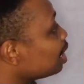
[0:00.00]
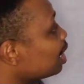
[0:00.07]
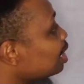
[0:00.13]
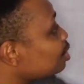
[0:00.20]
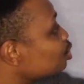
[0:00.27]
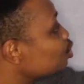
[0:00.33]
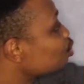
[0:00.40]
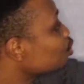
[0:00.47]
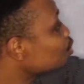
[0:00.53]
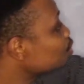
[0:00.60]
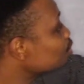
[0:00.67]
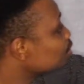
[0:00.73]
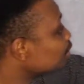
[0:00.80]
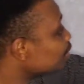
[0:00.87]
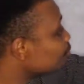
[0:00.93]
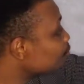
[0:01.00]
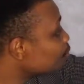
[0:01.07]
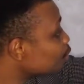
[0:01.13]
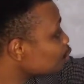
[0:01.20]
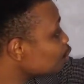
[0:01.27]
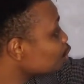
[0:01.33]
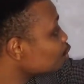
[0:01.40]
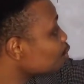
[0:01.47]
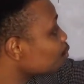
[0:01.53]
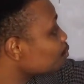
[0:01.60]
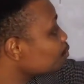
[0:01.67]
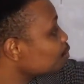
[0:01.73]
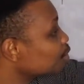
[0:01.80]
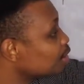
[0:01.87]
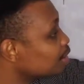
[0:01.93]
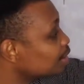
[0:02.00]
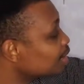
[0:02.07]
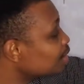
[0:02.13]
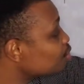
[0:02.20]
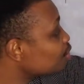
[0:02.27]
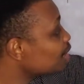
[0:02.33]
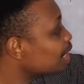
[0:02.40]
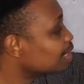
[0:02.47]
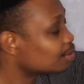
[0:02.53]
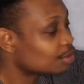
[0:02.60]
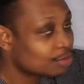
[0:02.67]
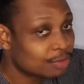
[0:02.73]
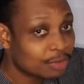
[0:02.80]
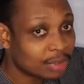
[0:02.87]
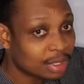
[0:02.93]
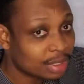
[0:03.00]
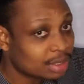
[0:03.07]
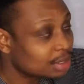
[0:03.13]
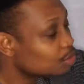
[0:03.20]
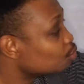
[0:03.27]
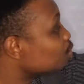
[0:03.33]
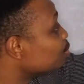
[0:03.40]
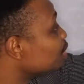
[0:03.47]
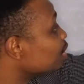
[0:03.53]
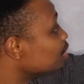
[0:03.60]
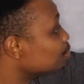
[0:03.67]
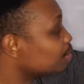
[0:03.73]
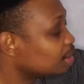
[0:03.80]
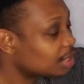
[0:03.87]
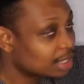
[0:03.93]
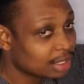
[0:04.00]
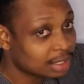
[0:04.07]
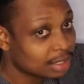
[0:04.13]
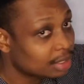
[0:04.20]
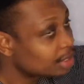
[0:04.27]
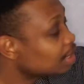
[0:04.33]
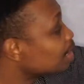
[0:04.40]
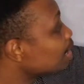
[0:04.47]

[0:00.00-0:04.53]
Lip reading: and so the function of tetrahydrofolate will be inhibited.